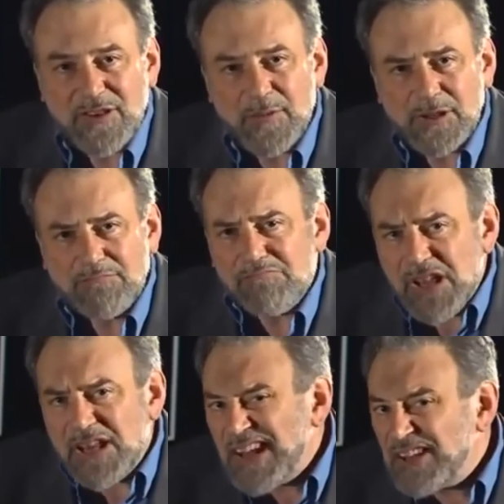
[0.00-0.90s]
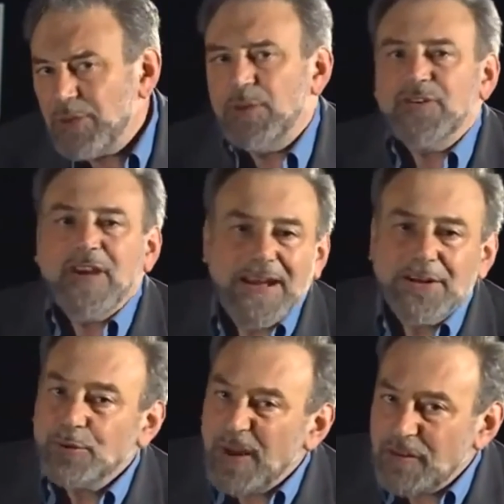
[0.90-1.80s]
him an inadequate
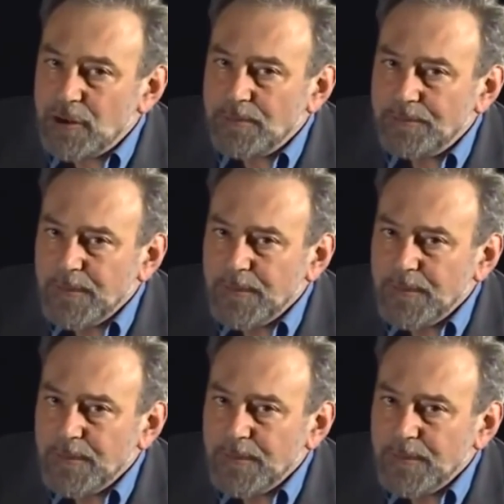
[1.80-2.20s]
annual revenue.